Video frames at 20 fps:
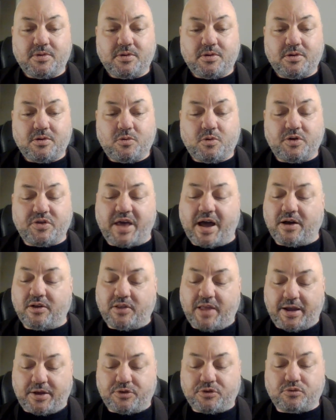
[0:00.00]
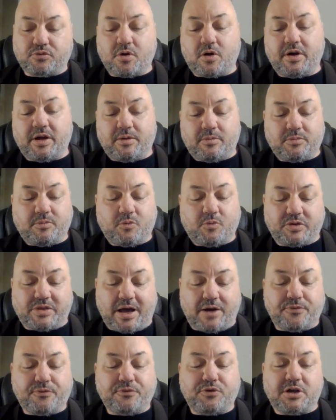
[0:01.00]
without
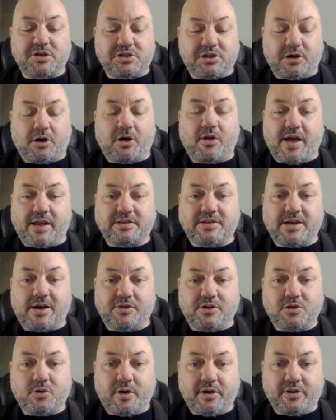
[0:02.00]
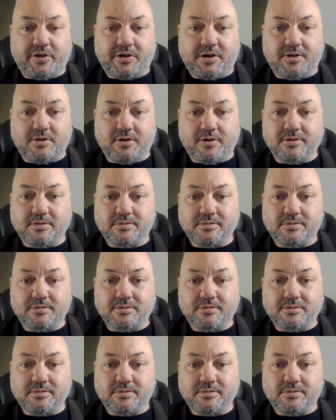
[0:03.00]
flushing all that down the toilet either.